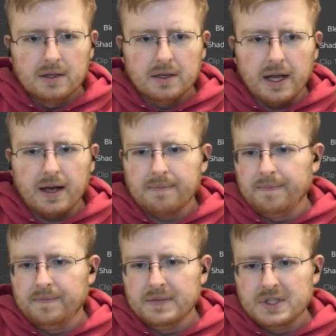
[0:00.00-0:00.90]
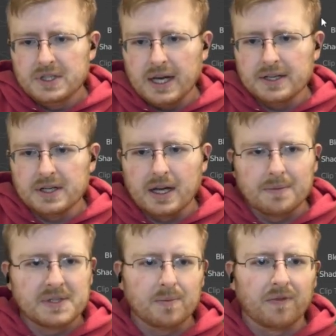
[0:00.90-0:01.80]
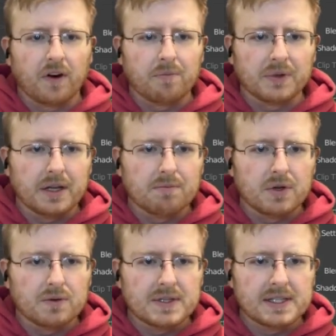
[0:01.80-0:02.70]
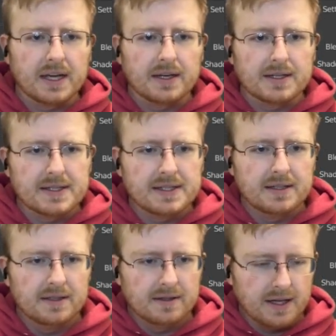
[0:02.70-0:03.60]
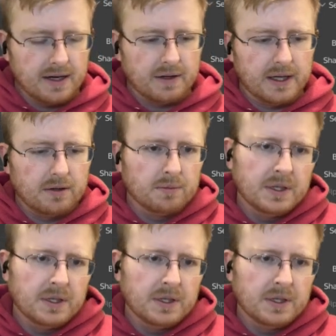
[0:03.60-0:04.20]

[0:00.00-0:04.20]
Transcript: yeah, changing up some of our blend mode settings. That'll help.